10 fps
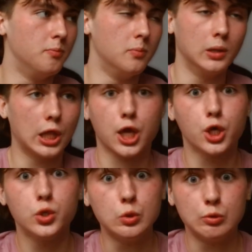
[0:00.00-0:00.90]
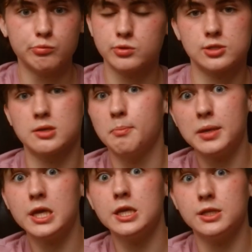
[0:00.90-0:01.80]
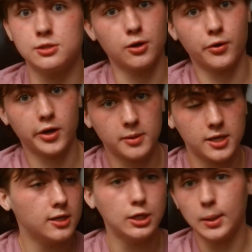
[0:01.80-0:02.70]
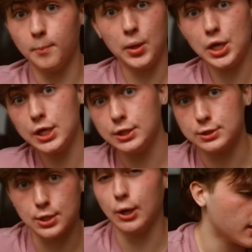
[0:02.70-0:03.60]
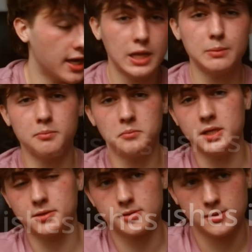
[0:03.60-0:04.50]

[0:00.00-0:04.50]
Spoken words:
legumes, beans, you know what I mean? Beans, and meat,